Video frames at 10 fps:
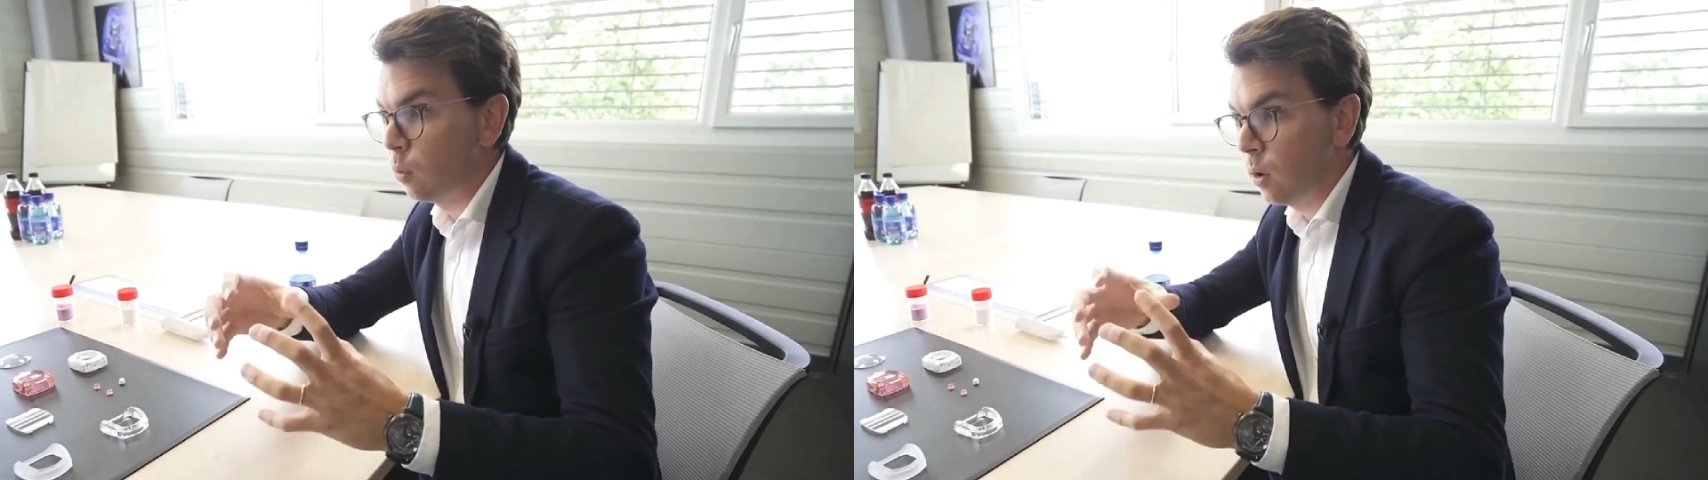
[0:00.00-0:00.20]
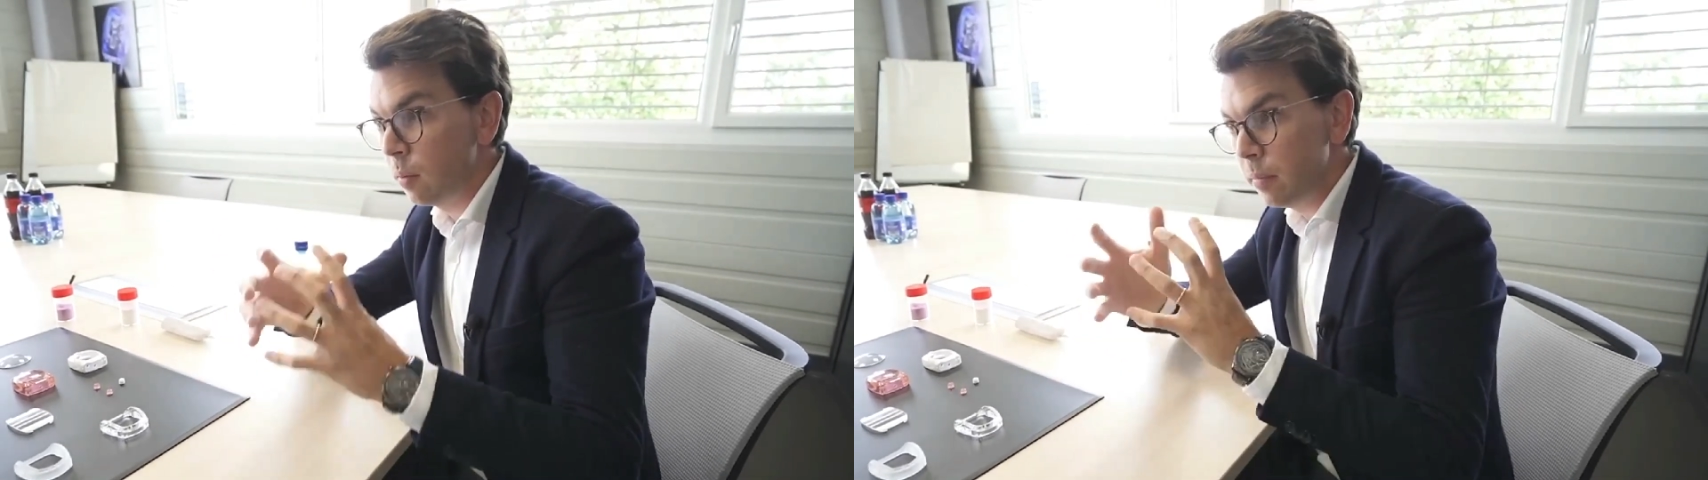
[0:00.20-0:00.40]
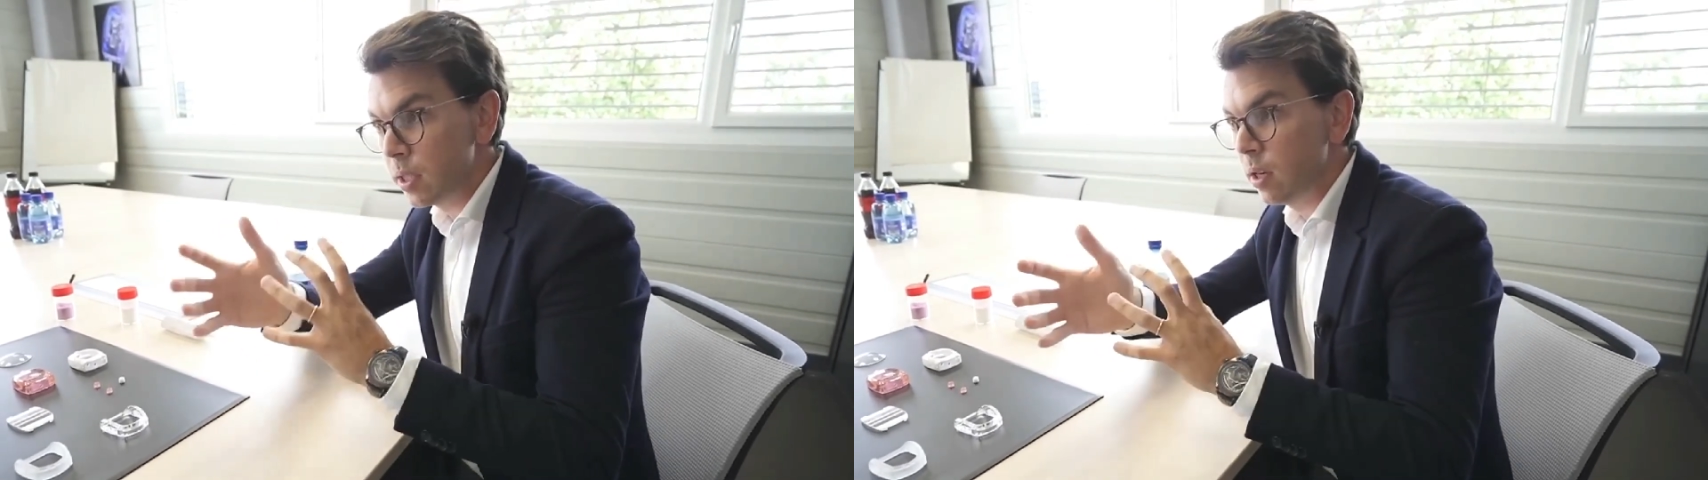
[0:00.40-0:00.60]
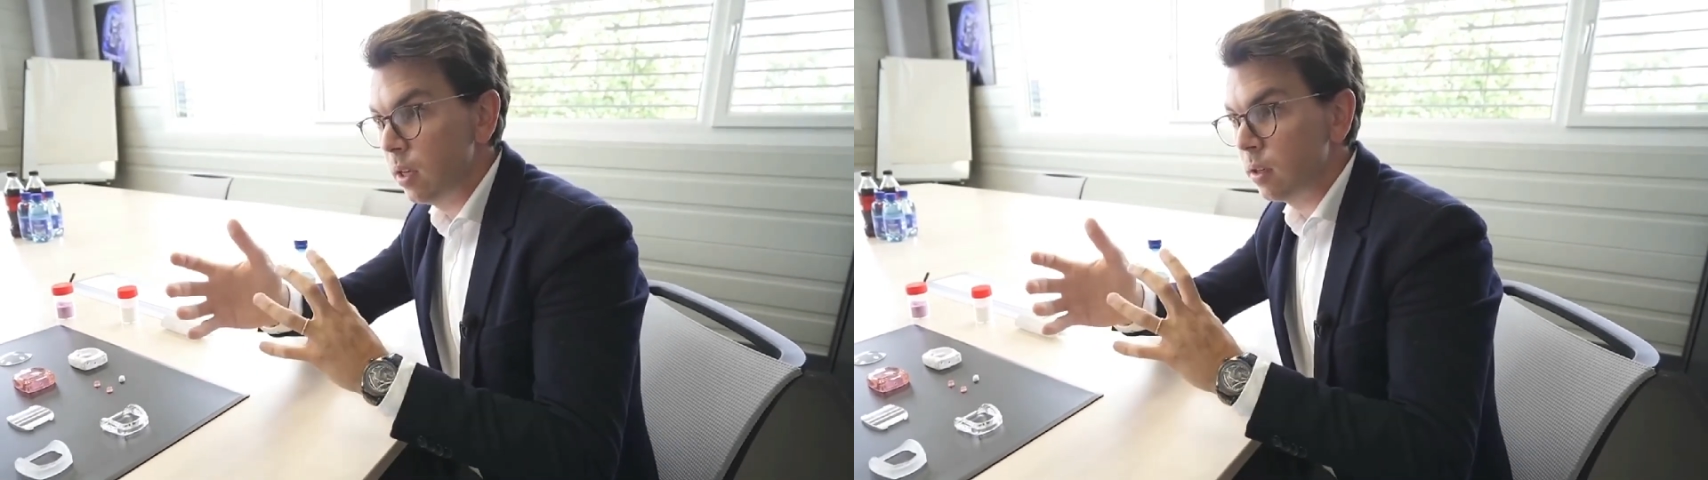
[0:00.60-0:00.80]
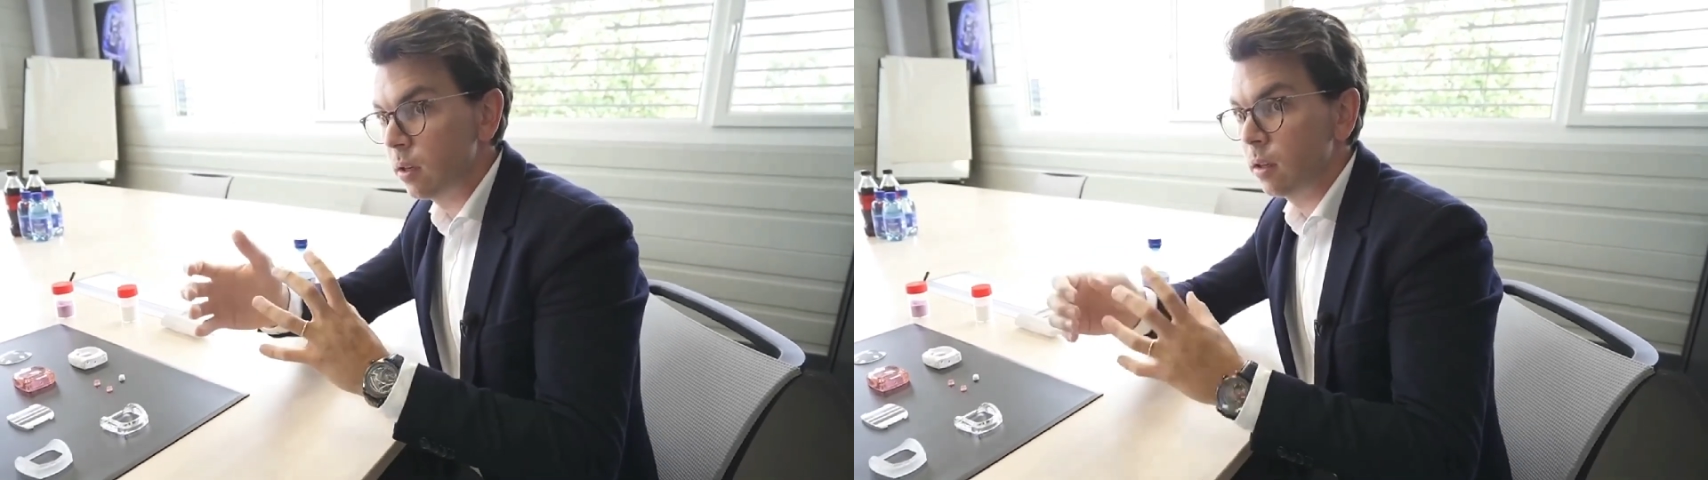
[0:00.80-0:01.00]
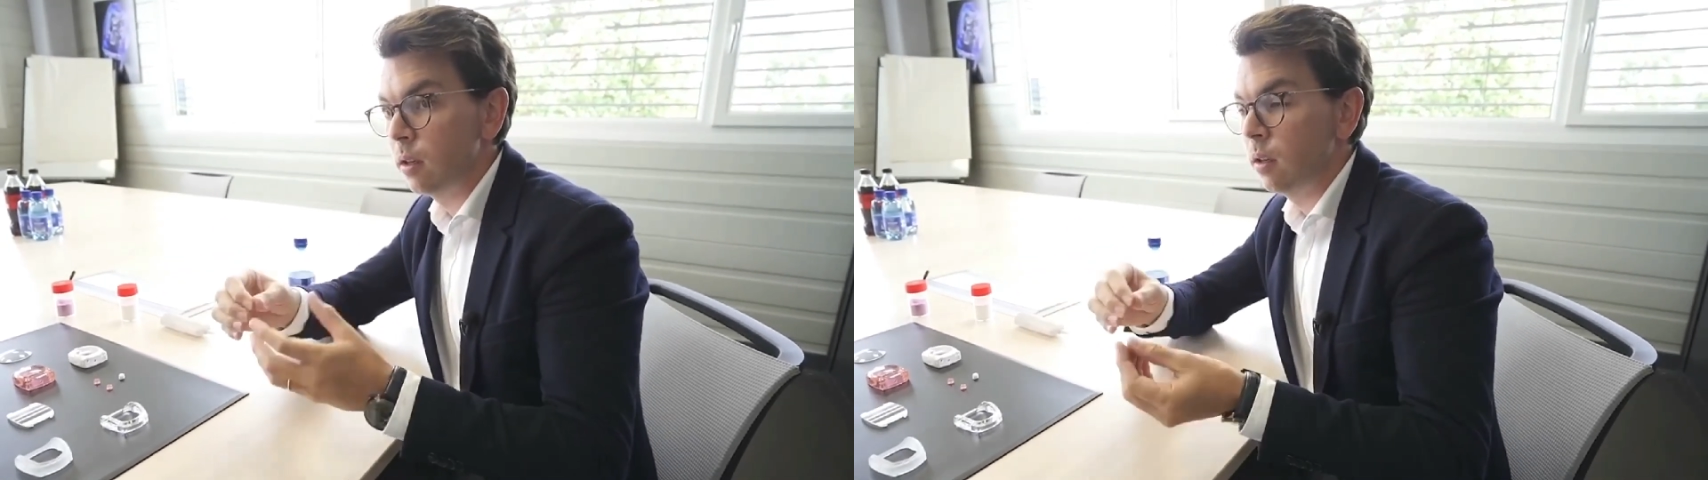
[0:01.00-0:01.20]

one mistake,